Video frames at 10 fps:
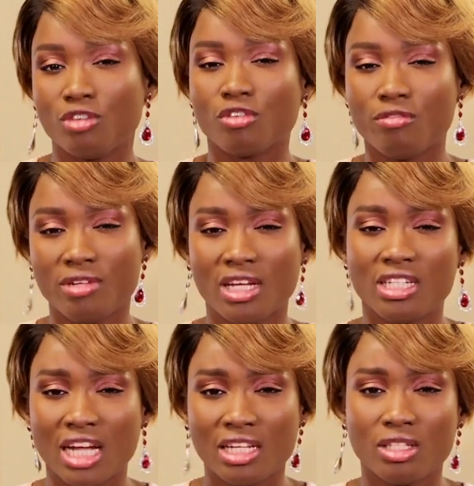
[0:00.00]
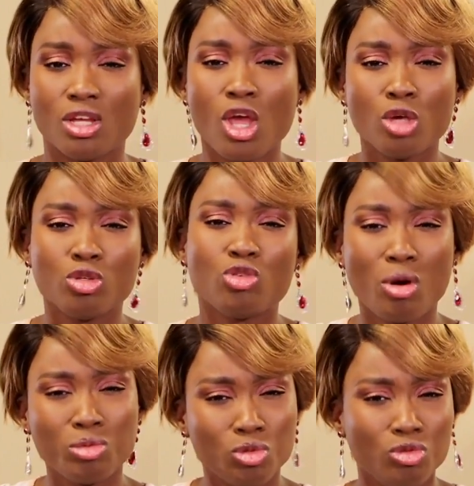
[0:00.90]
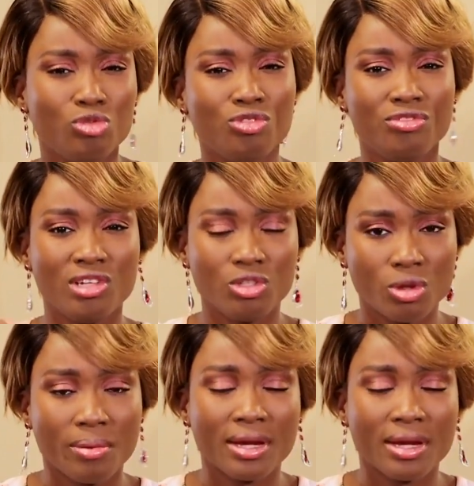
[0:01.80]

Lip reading: of confidentiality. So it's up to you to reveal to your